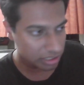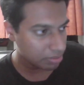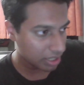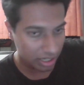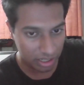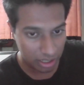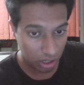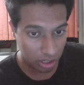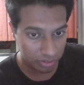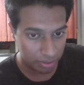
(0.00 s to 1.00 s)
but
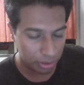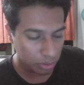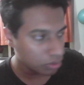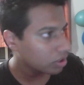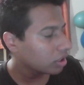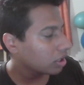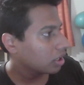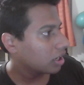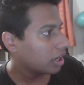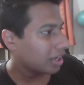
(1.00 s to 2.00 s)
all of them do,
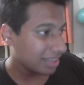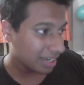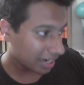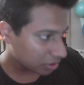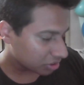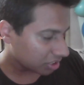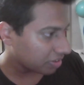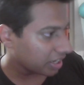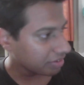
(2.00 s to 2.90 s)
and they get to survive.